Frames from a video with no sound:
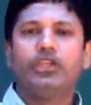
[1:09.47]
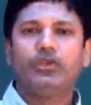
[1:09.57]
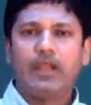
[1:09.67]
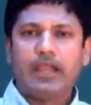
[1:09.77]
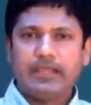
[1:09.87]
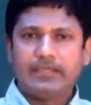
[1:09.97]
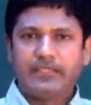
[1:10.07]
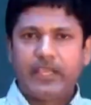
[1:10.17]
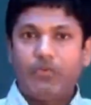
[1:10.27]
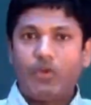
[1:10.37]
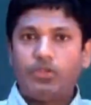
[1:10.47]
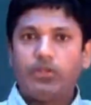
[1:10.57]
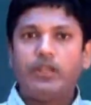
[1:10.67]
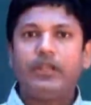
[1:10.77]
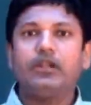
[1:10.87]
You'll understand what
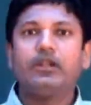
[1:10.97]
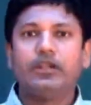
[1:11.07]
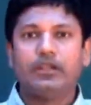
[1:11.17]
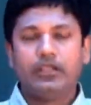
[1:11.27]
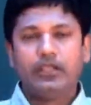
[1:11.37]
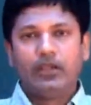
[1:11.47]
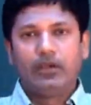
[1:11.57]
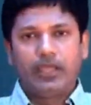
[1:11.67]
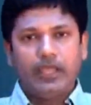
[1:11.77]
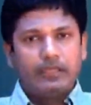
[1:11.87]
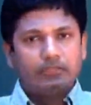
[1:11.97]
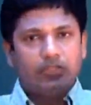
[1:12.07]
you learn, okay?